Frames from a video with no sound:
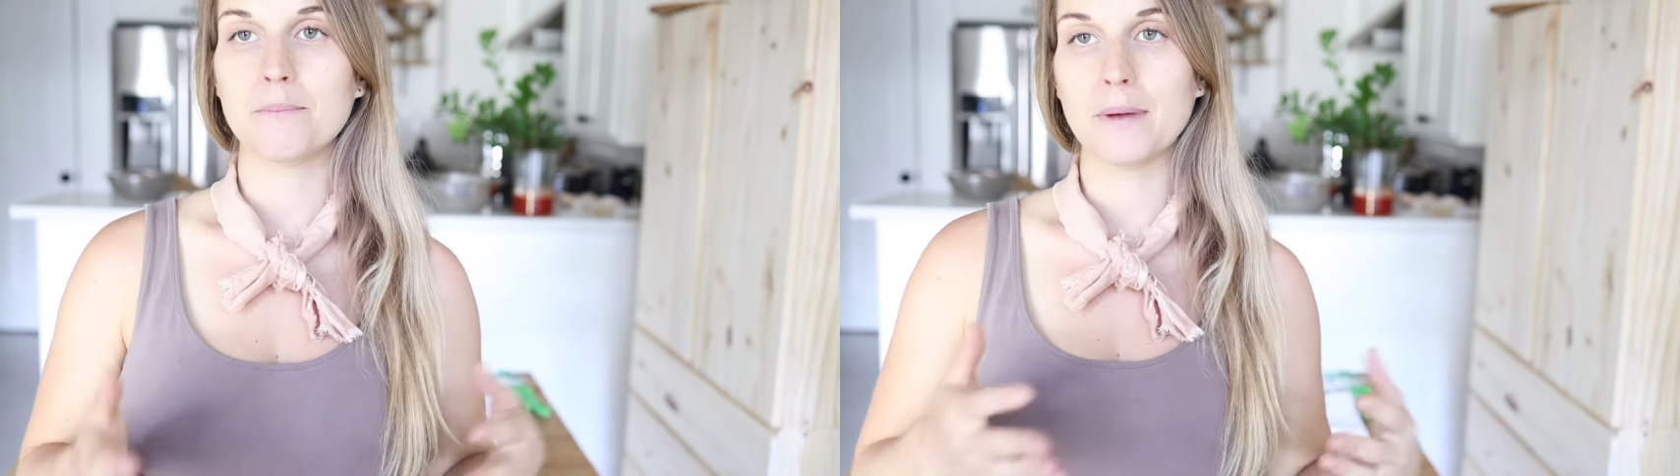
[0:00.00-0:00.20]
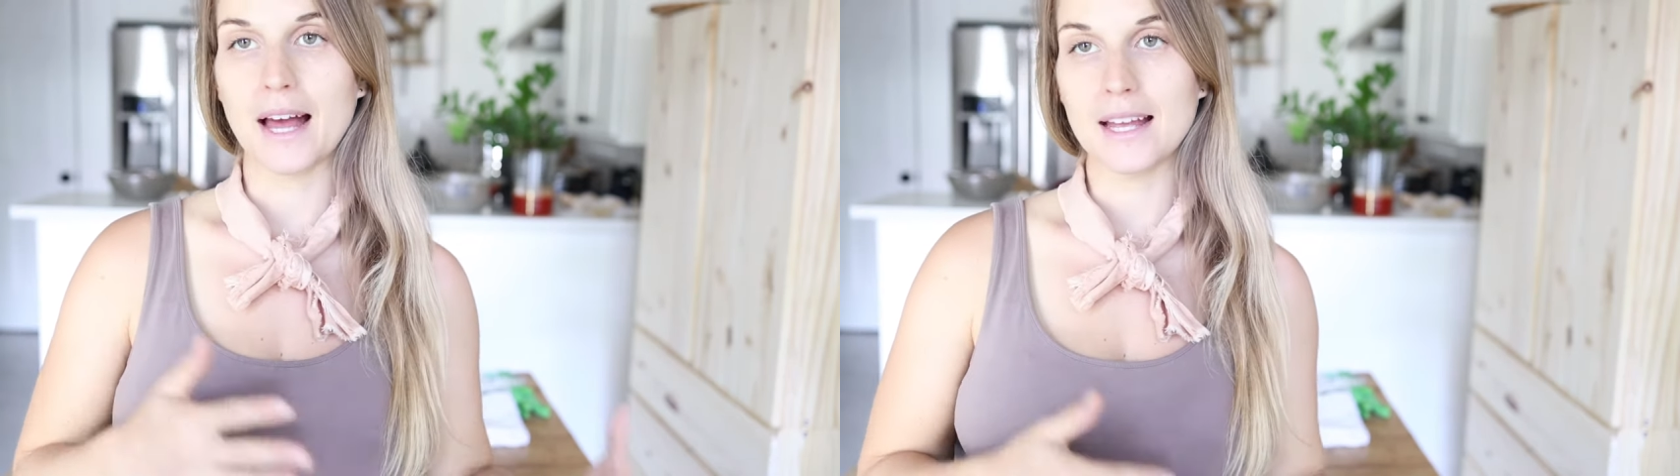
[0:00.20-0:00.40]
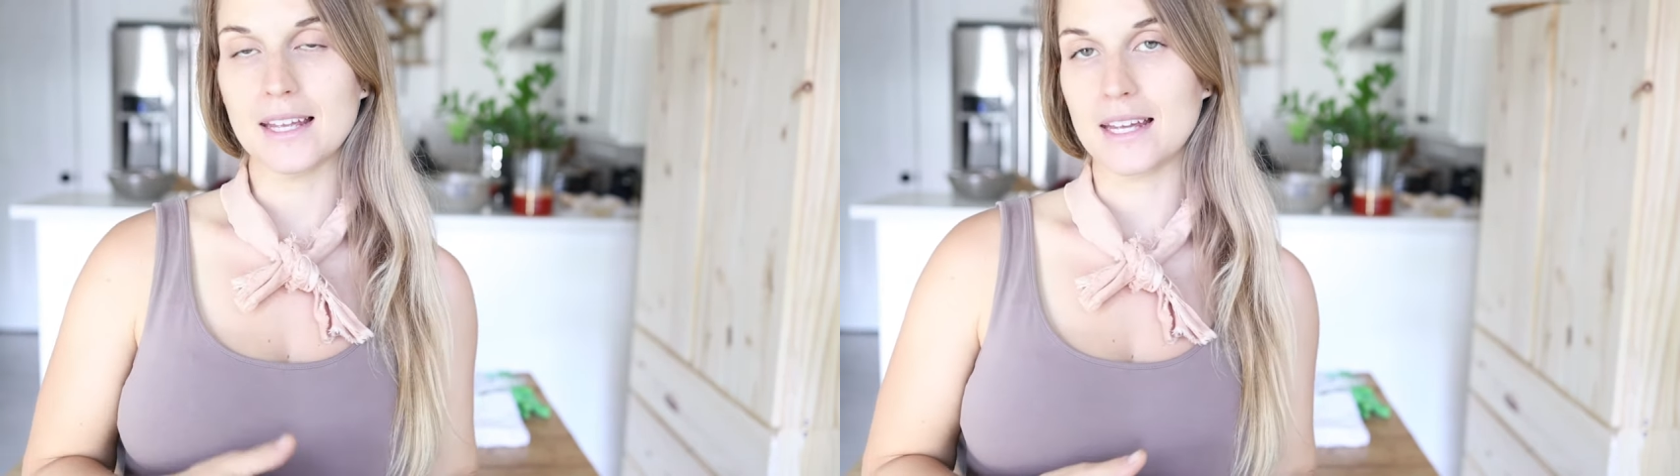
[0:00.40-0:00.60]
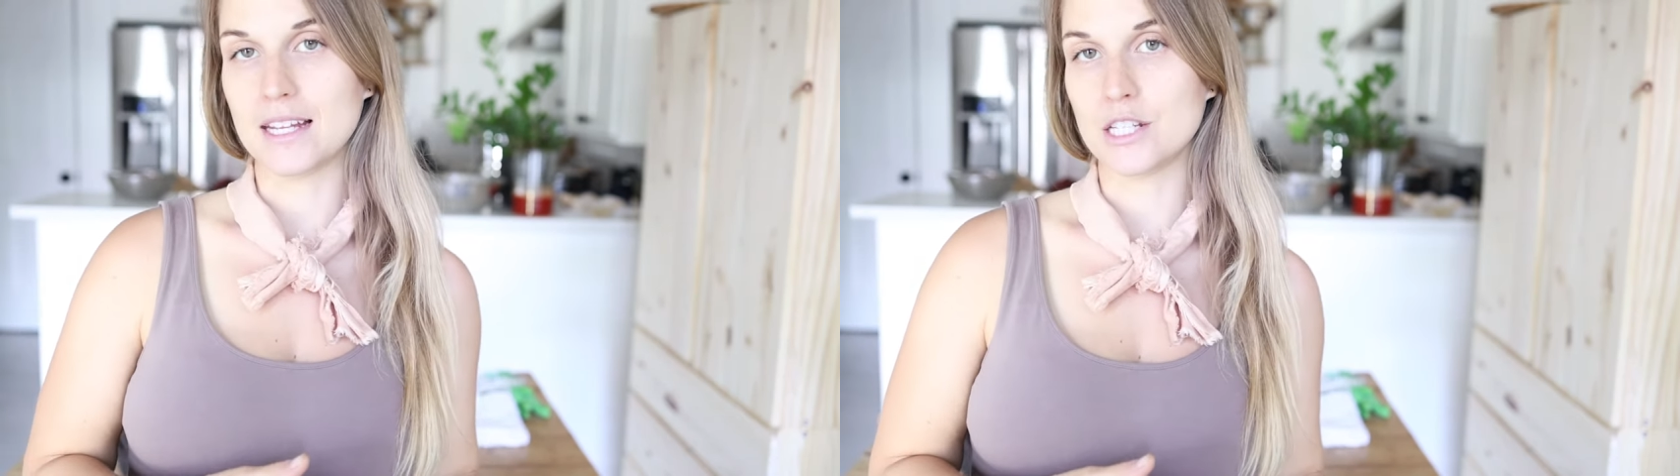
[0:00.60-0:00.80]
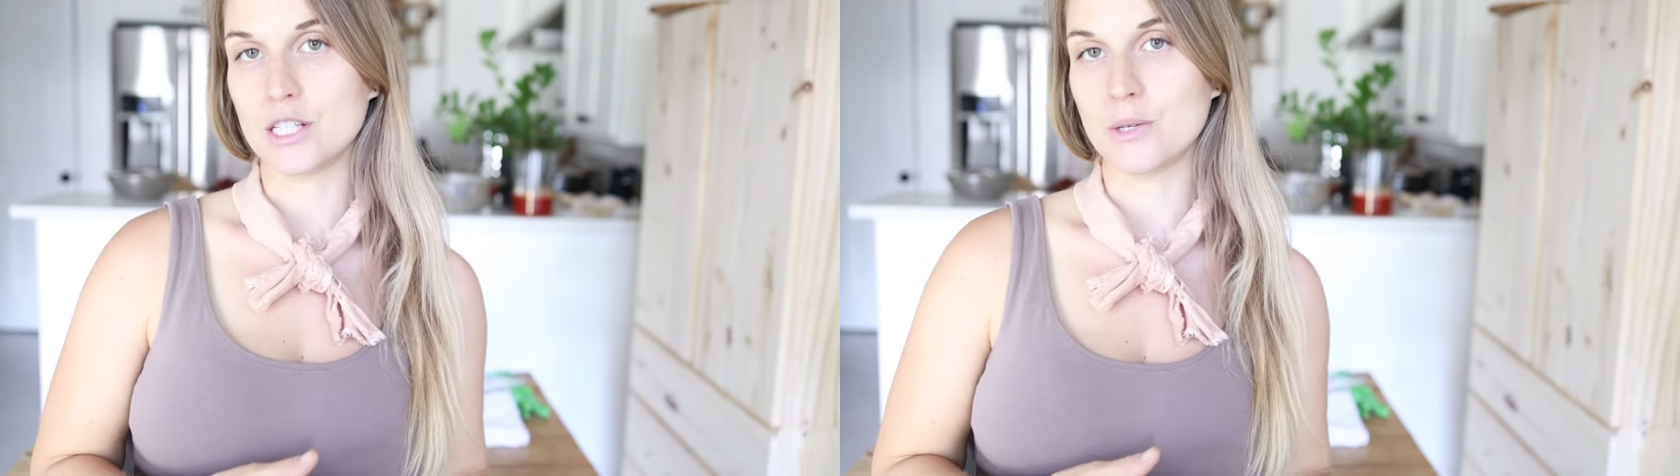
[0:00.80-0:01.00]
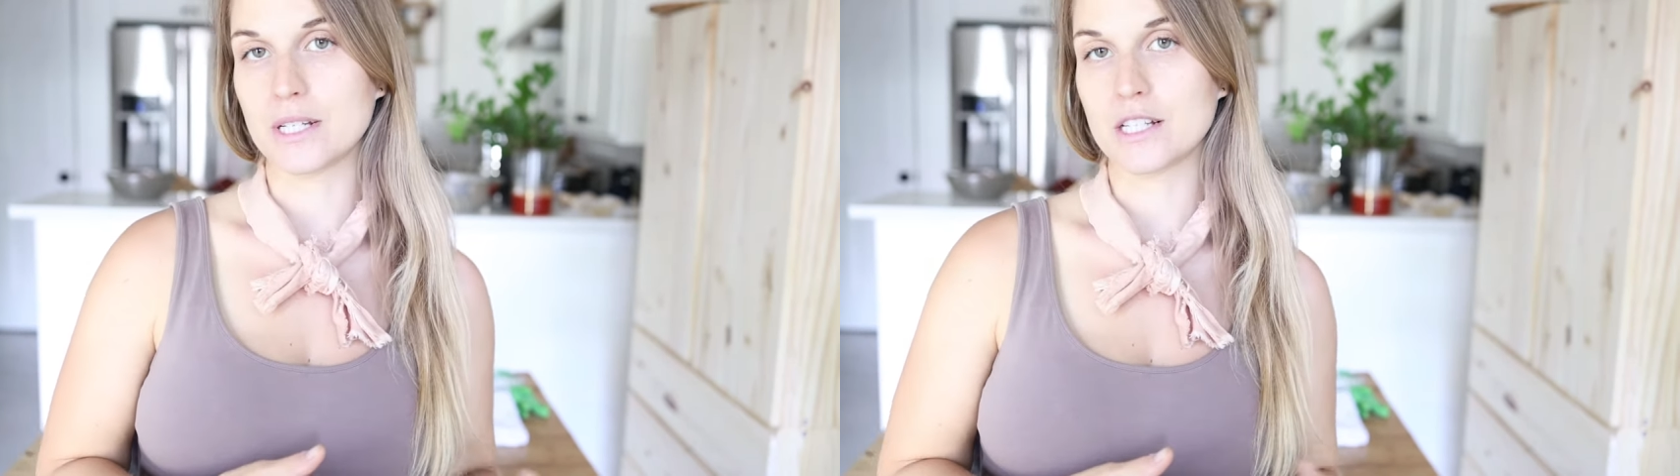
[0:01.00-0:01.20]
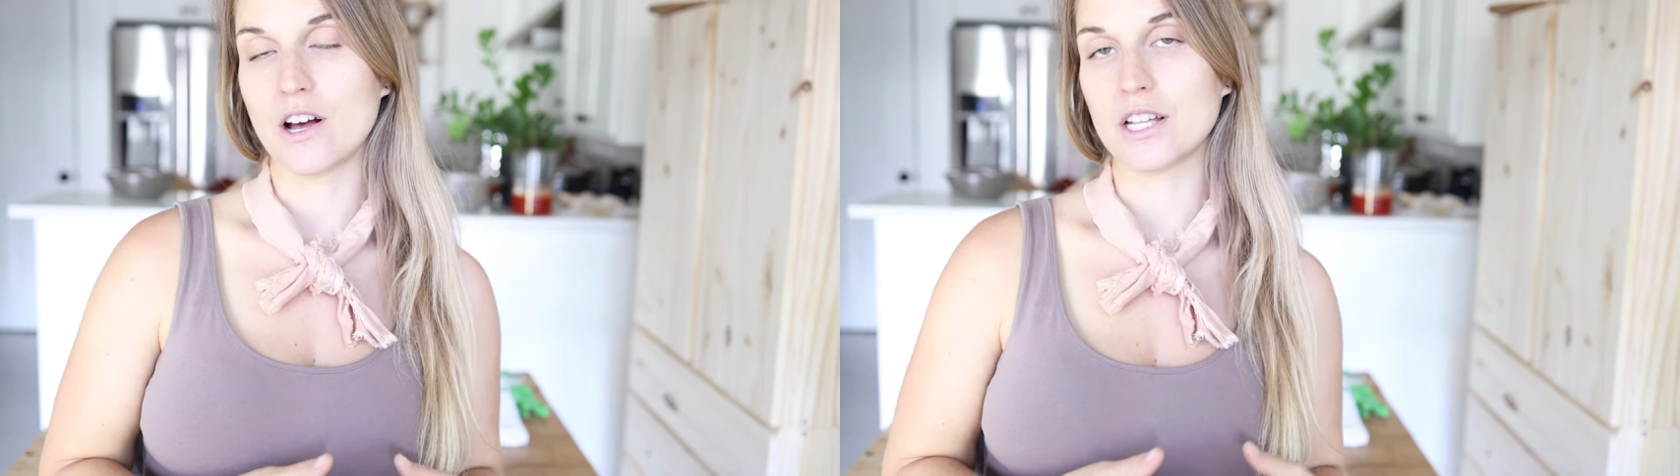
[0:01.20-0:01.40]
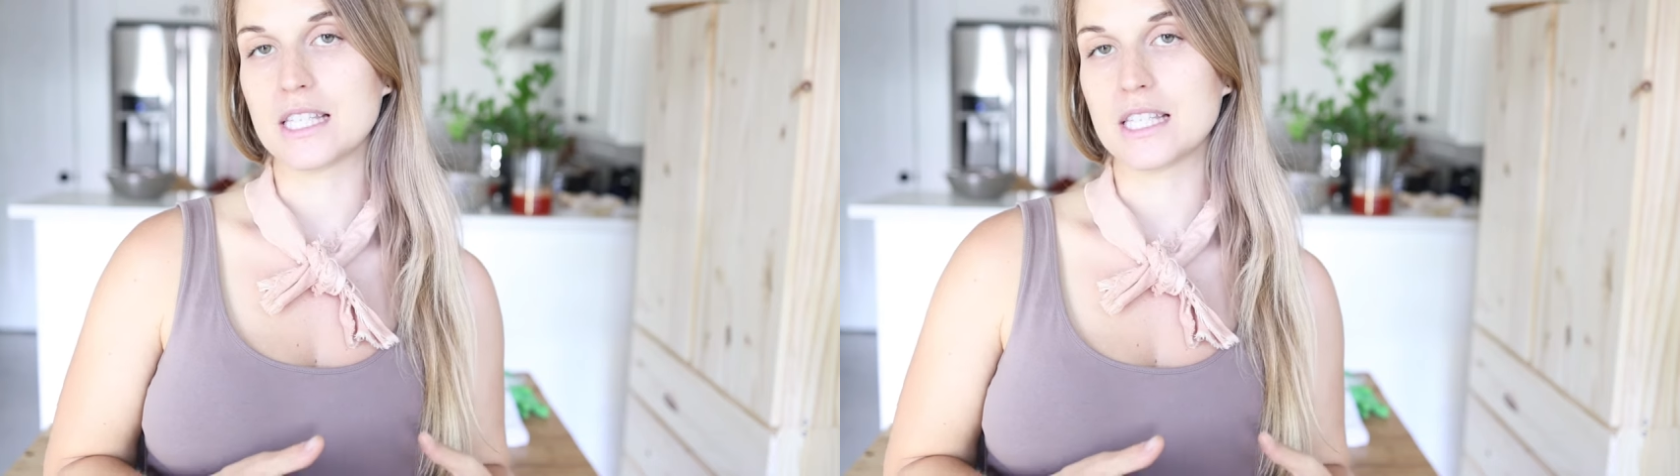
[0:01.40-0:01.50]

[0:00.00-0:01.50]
back into what's called